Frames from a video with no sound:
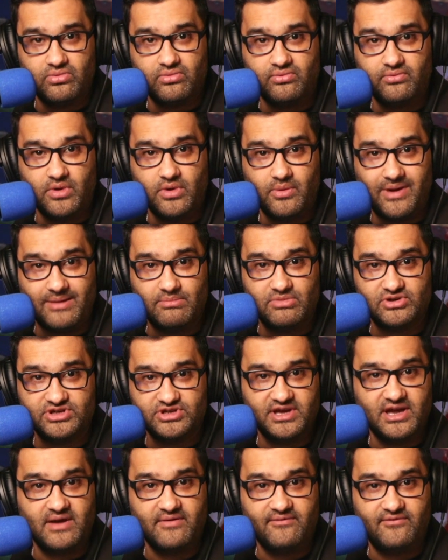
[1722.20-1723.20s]
we were able to
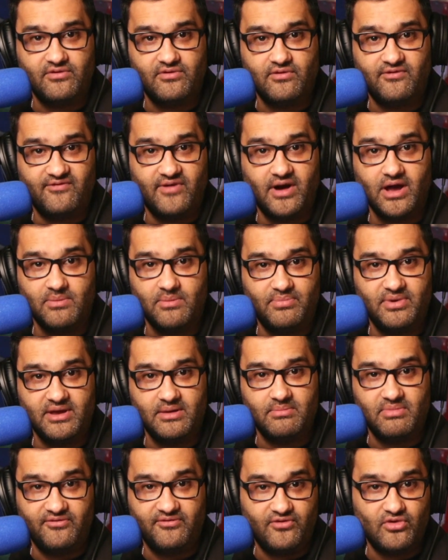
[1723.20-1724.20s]
get for 5p
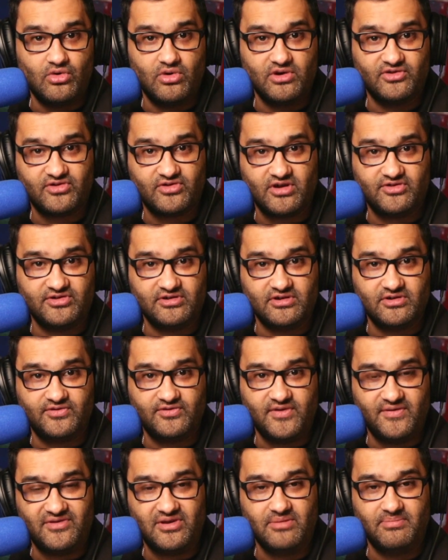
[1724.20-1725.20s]
before is costing us
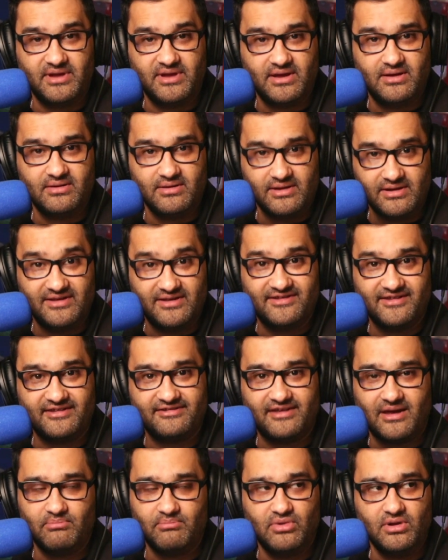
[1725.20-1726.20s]
50p. In this
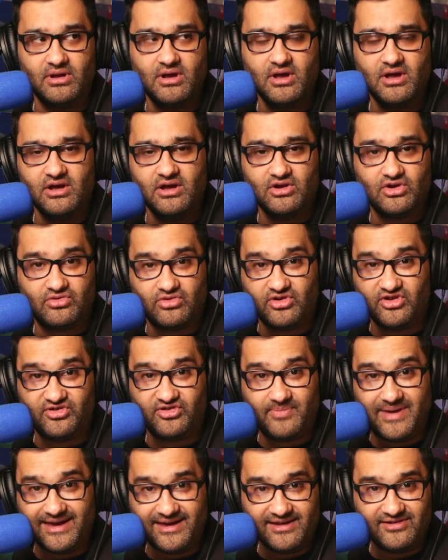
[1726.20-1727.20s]
example, crisp
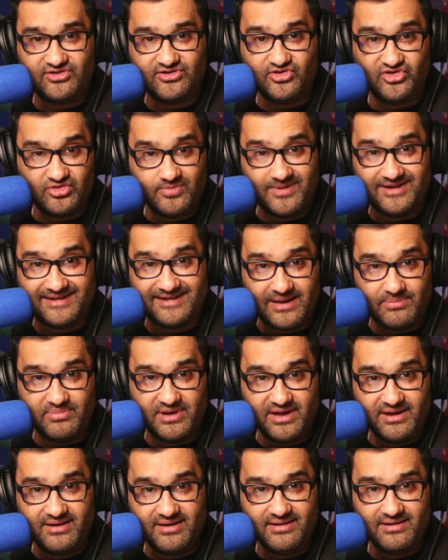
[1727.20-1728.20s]
packets used to be
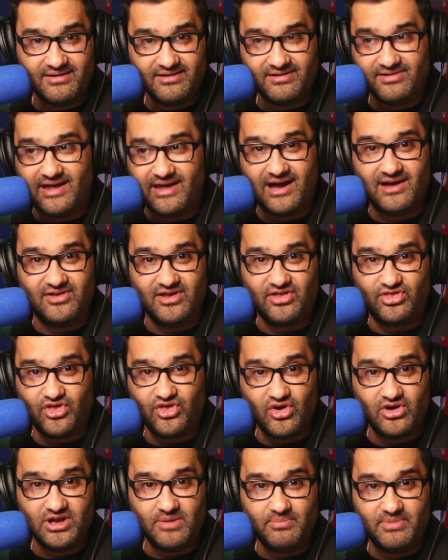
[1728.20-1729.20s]
10p, now they're
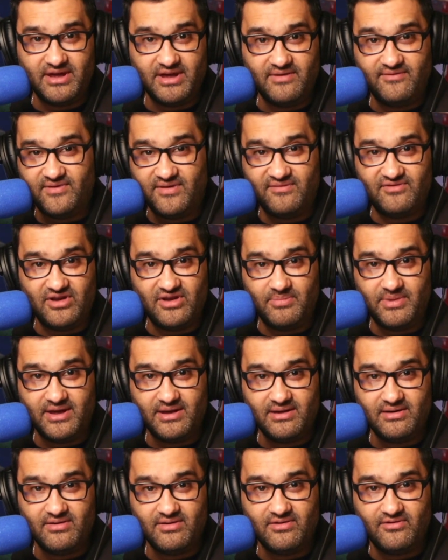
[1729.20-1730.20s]
30p, 50p.
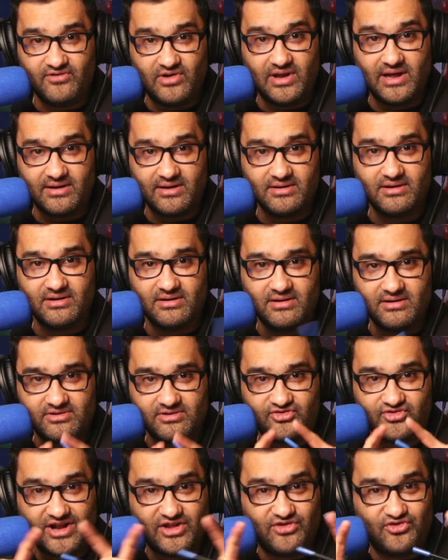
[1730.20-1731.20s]
For like a
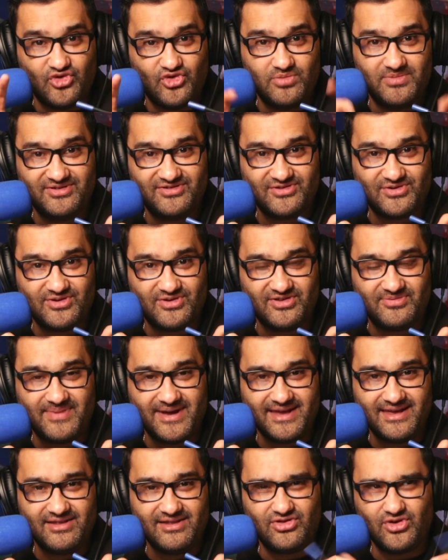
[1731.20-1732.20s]
Transformers crisp
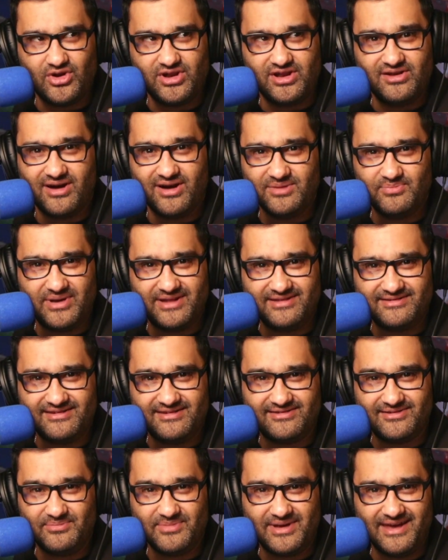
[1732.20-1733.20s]
packet, 39p in
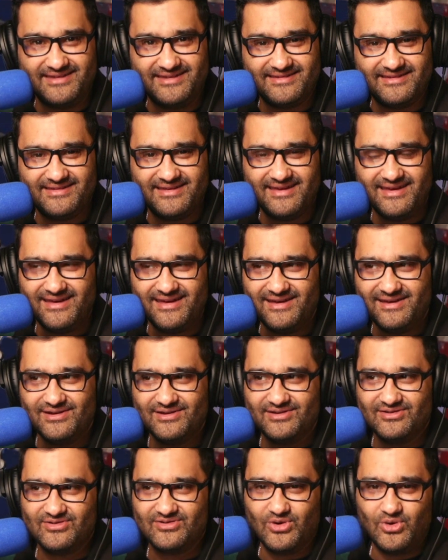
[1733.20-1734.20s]
some cases.
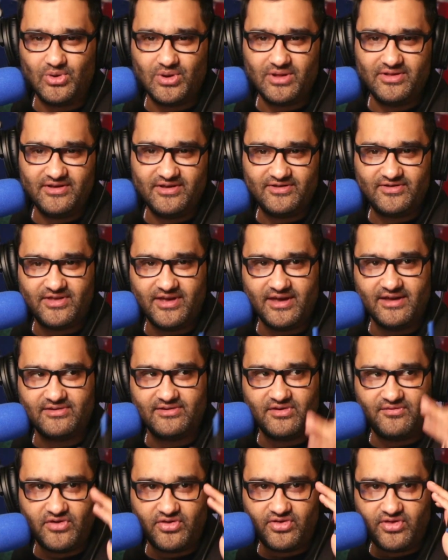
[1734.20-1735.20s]
So all of these things,
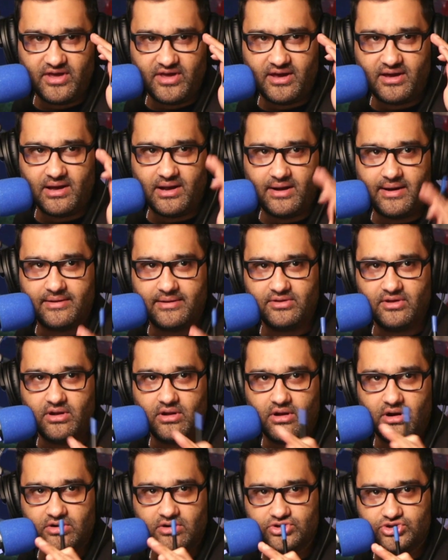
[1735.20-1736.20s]
if you think around the
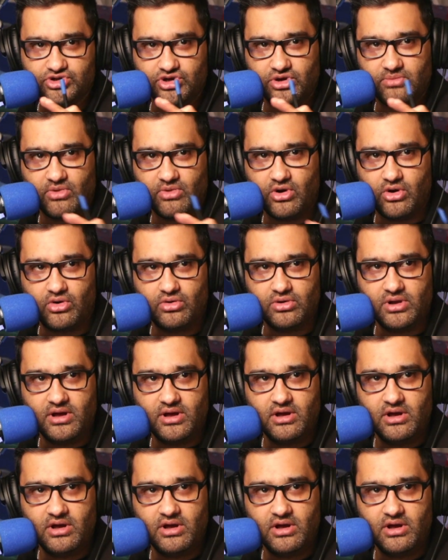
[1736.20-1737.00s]
long-term goal,